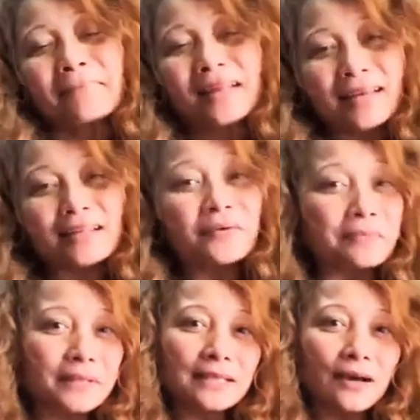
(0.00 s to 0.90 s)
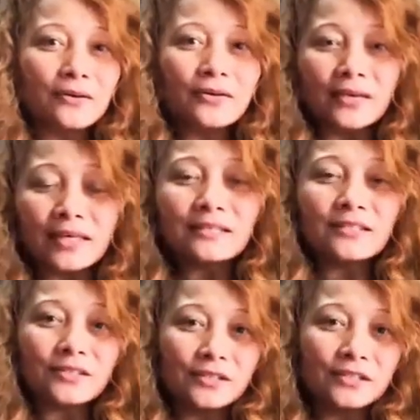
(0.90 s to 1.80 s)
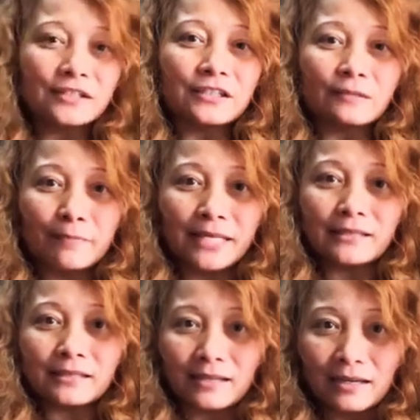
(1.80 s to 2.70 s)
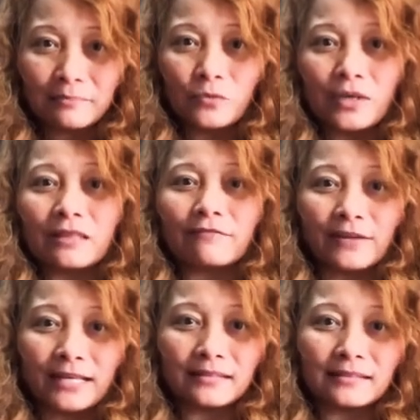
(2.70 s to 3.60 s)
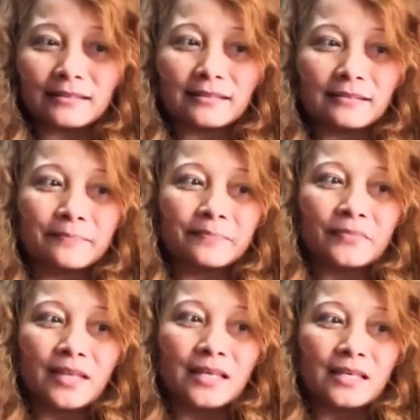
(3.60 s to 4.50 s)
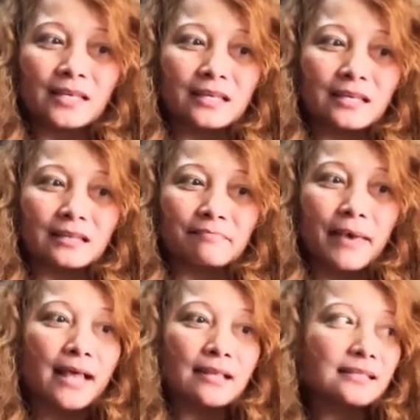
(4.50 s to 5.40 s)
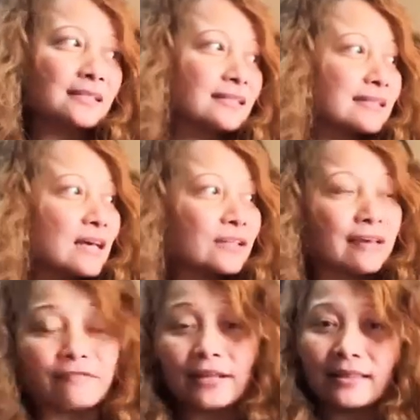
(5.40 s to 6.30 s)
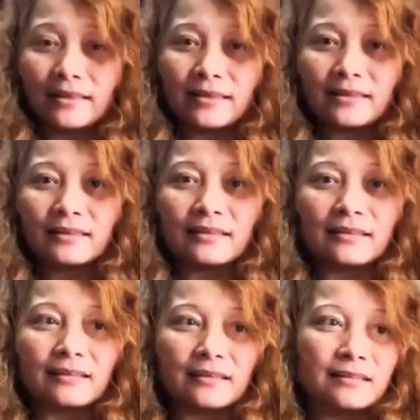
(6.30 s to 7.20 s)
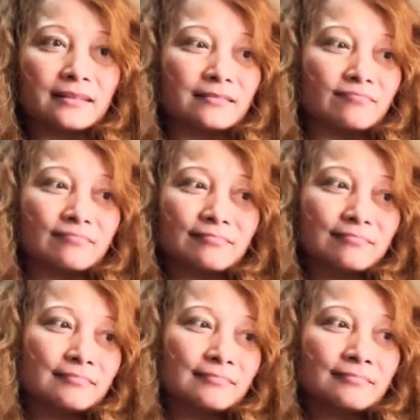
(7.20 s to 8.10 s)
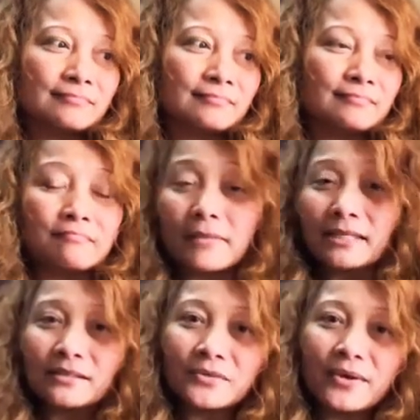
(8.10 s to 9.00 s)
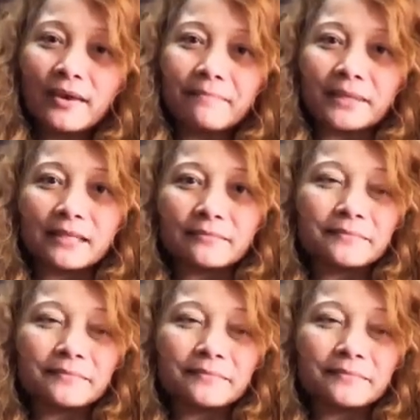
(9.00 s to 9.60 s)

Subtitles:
Anyway, bitaw, it's good to spend time with friends. It balances out everything and makes you happy.